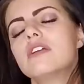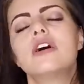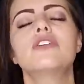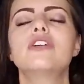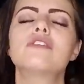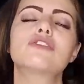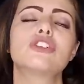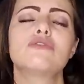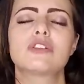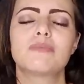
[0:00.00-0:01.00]
you know, you don't
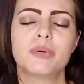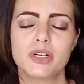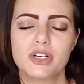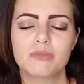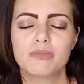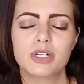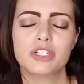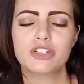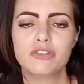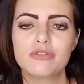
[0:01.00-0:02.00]
choose a
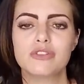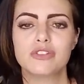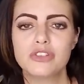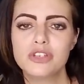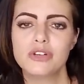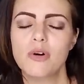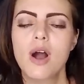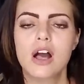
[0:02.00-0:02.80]
bird chooses you,